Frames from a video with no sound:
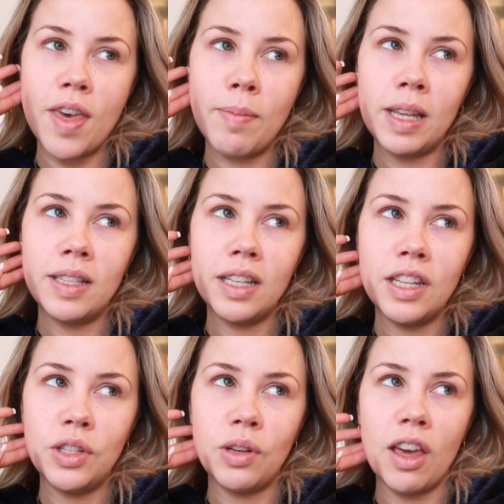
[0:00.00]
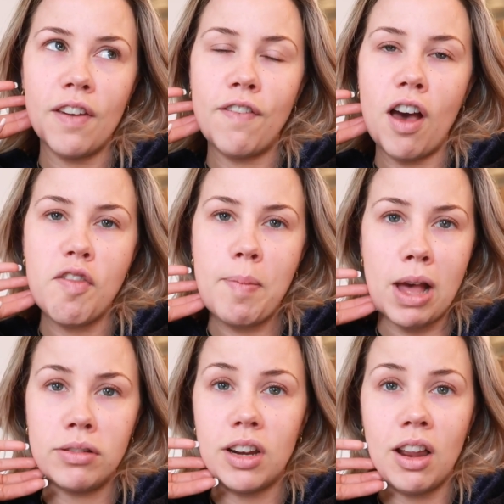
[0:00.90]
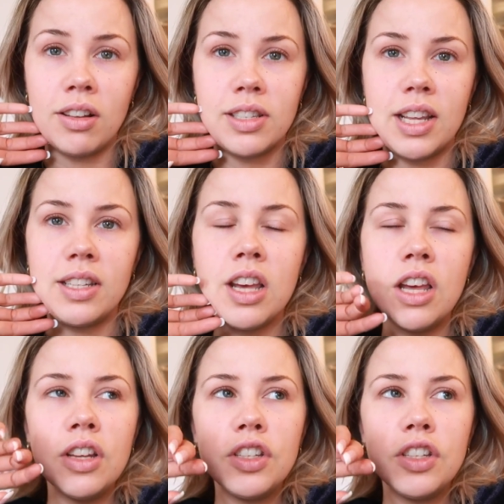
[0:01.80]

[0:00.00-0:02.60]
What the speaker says: and they basically do like £5 classes.